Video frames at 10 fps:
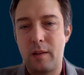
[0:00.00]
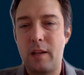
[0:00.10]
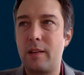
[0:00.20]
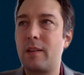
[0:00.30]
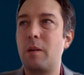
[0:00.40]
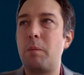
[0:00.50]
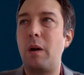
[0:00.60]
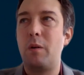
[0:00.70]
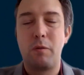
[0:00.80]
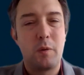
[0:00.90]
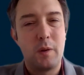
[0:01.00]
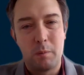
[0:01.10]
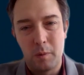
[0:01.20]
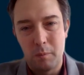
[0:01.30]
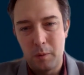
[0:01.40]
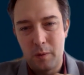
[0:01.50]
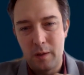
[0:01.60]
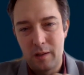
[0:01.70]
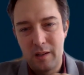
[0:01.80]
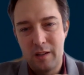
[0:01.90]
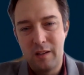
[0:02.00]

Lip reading: And that's the power of quantum computing.